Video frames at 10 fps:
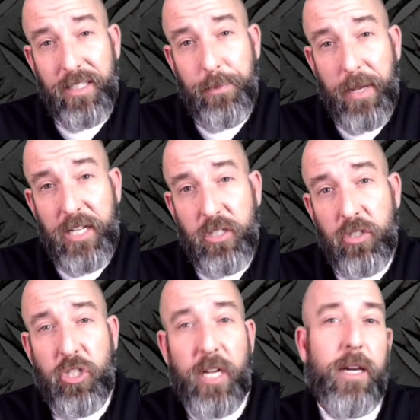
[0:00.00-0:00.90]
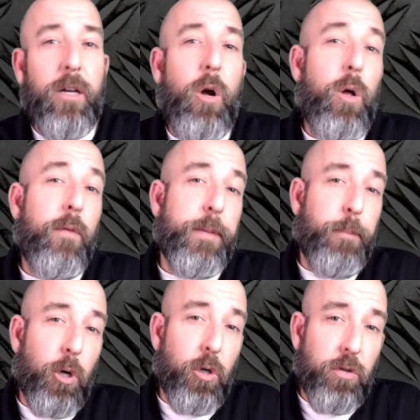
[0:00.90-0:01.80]
page and check out all of the
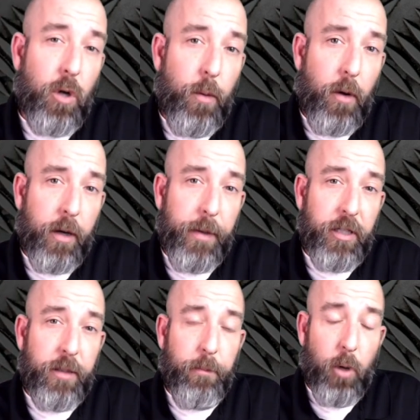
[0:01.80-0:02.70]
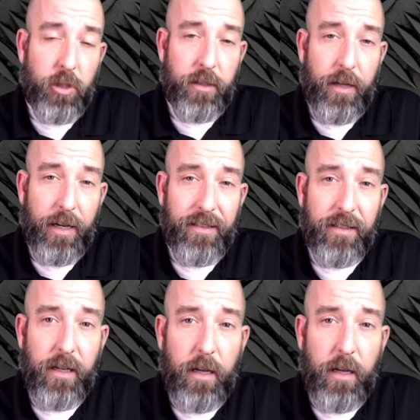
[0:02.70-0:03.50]
Burns home automation merchandise.